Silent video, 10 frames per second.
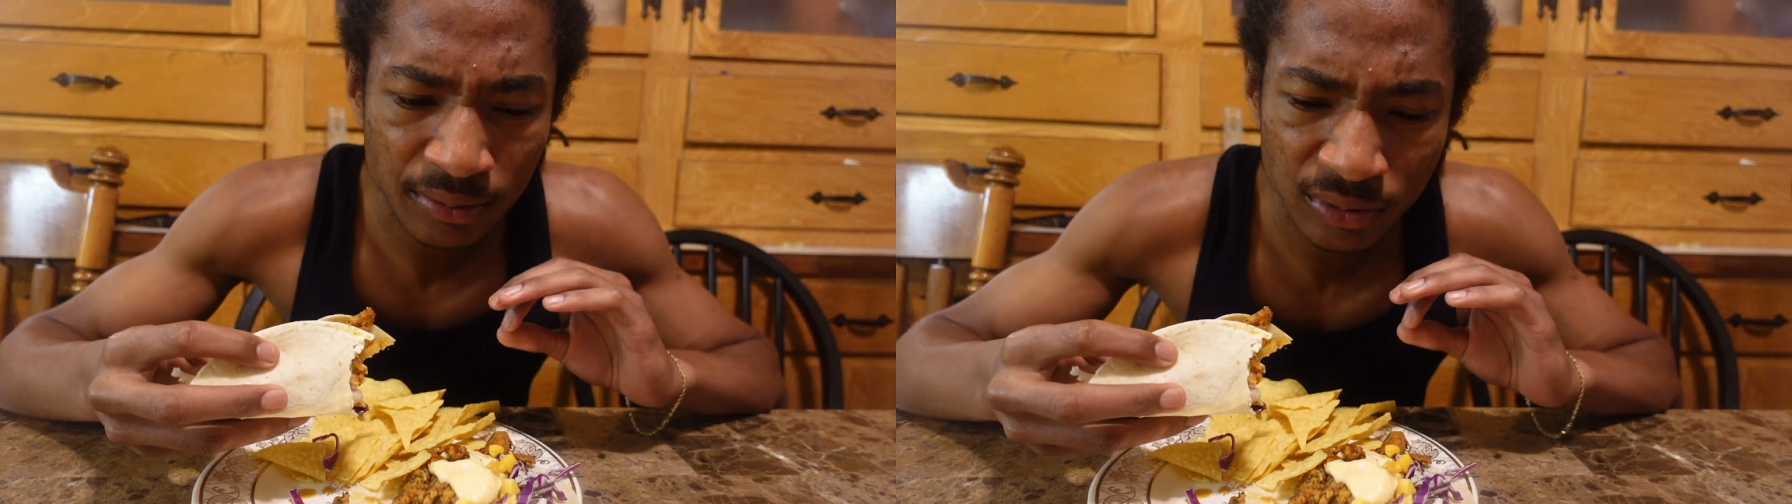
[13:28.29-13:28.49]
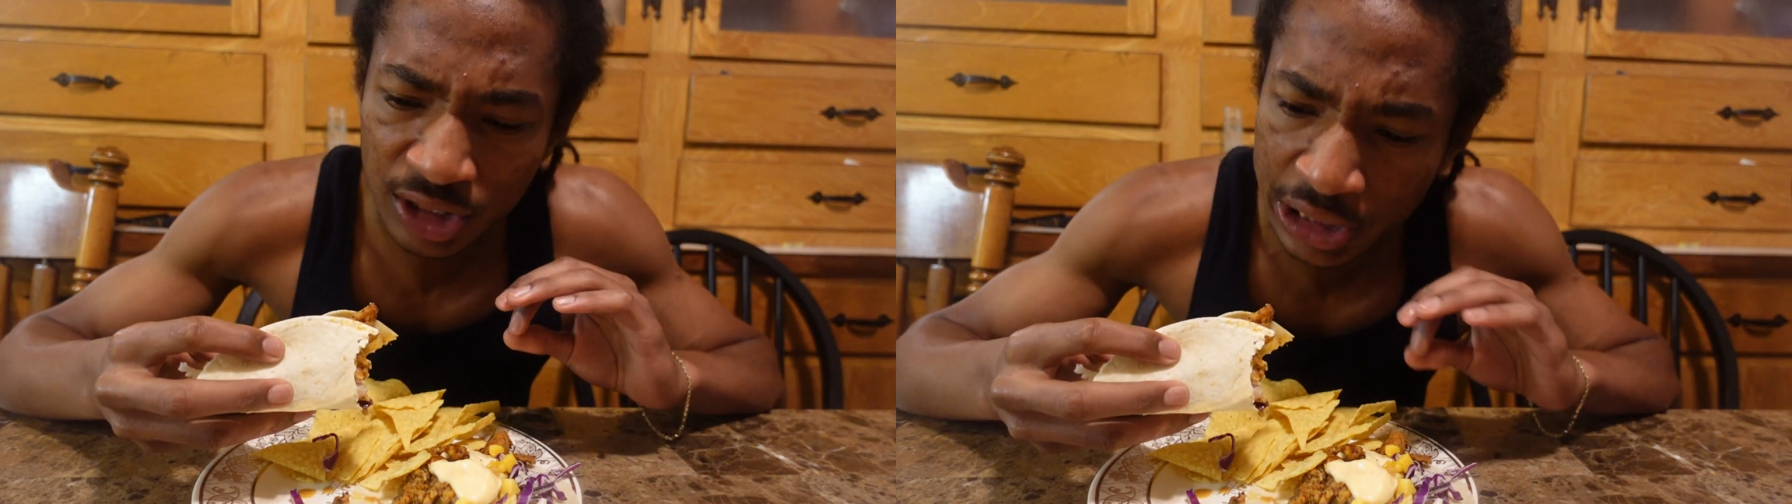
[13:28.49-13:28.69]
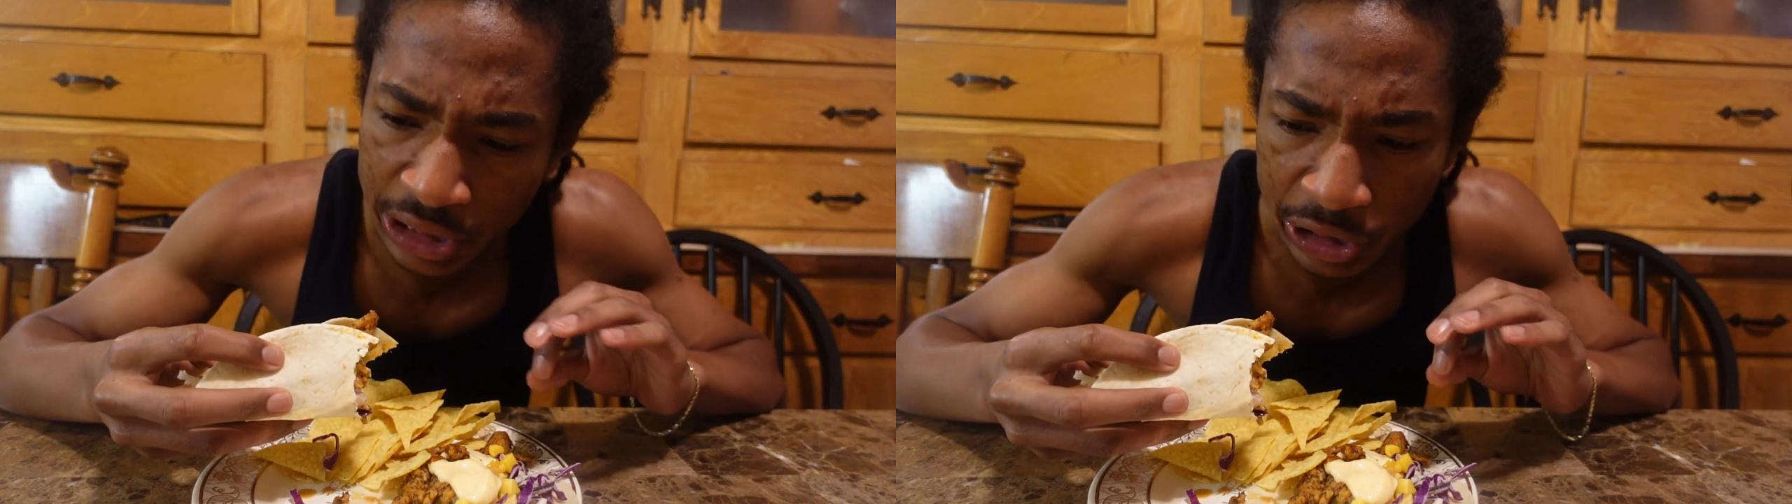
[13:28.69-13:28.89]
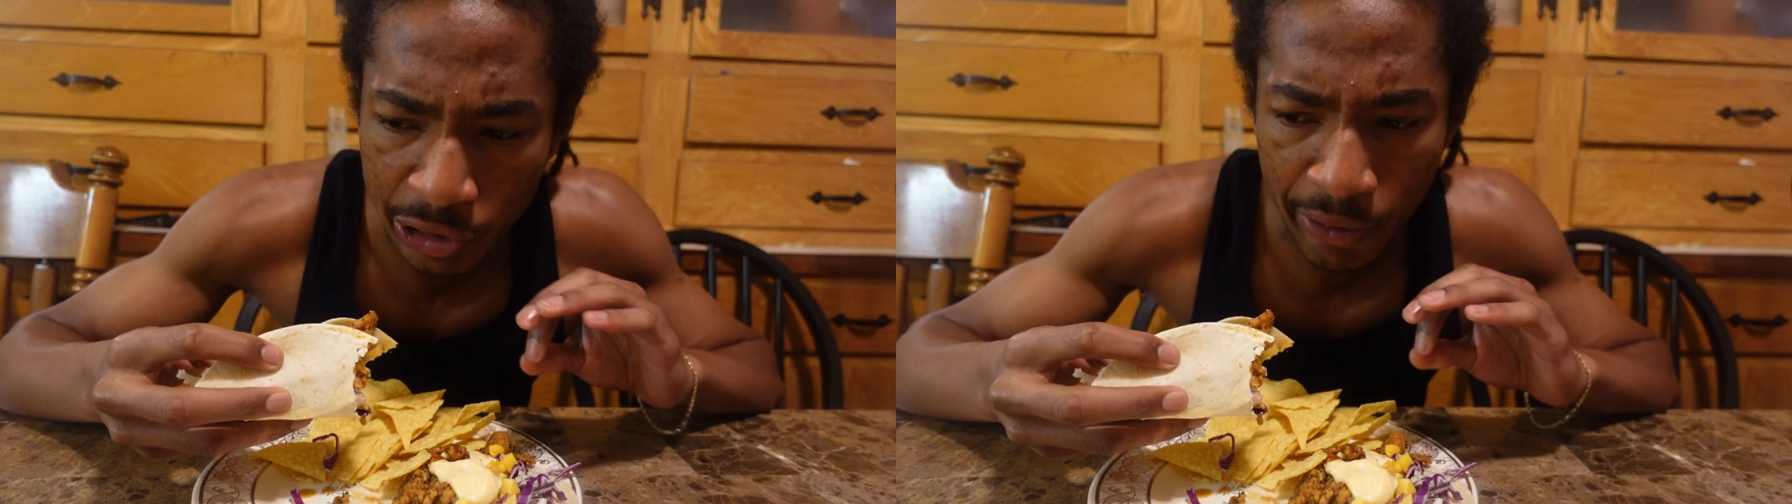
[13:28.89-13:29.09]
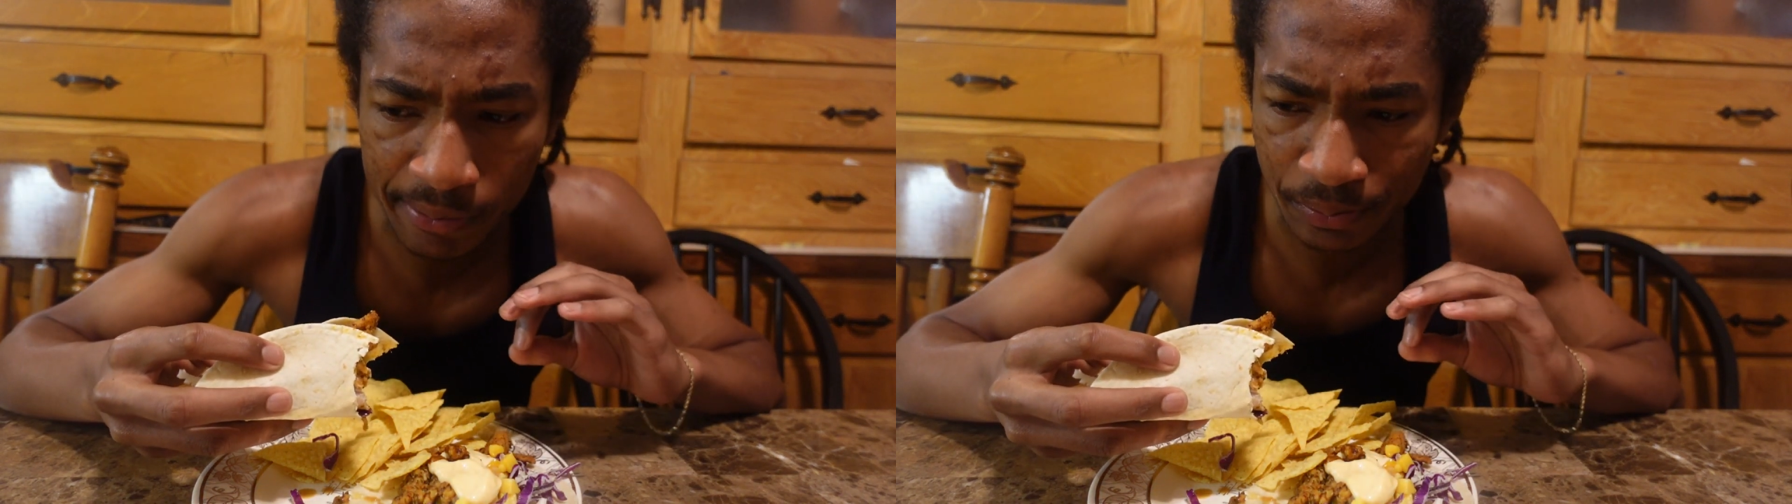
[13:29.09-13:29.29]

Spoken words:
tender.